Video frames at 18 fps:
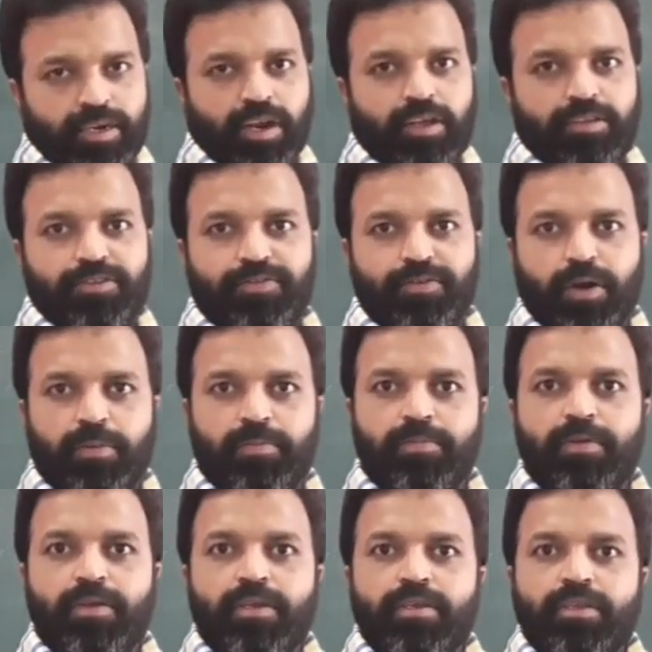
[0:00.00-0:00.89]

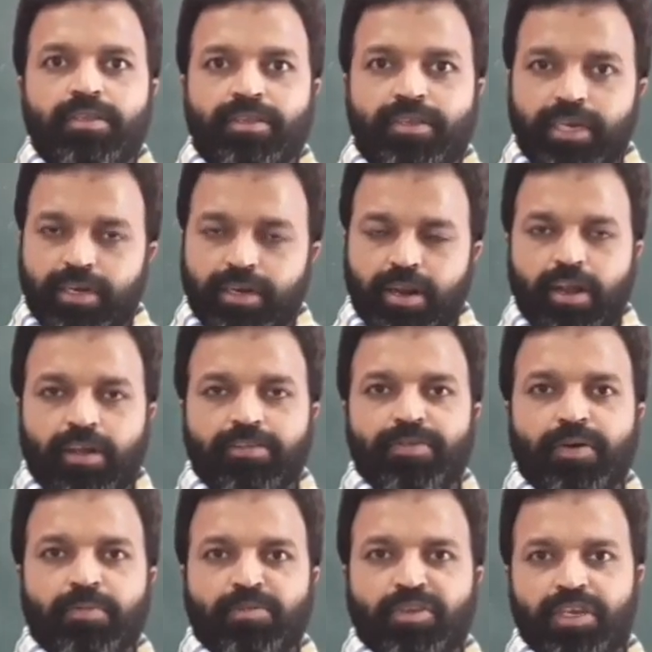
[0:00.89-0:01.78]
Z-transform.
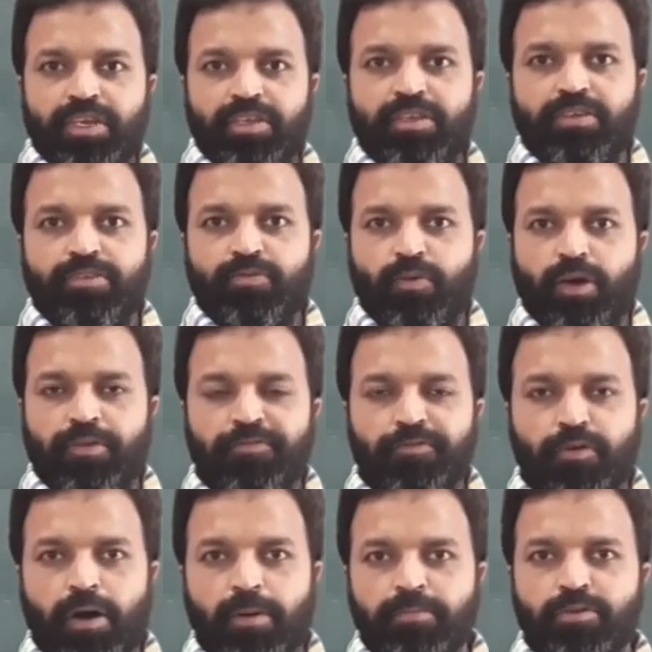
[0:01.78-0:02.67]
Z-transform changes
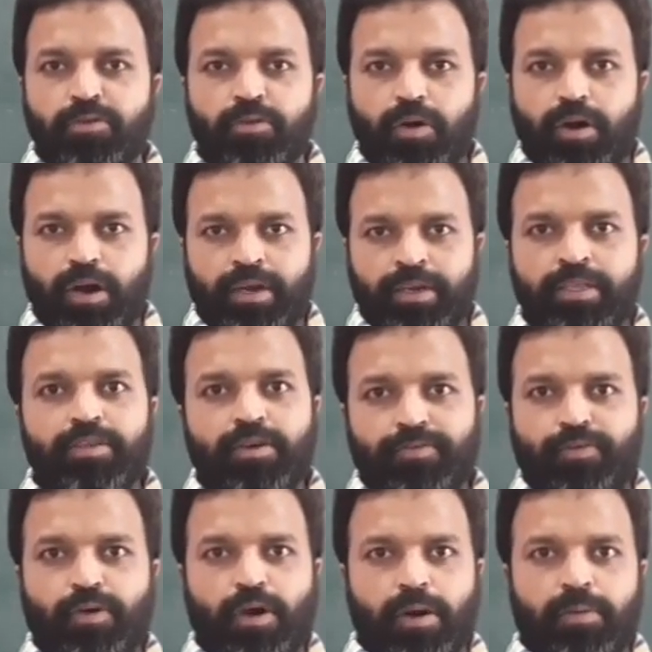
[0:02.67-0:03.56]
one form to
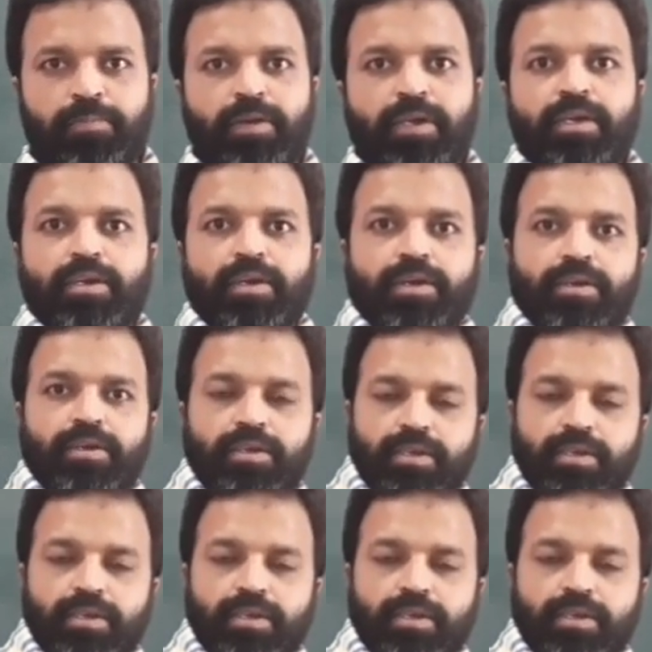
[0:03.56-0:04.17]
another form.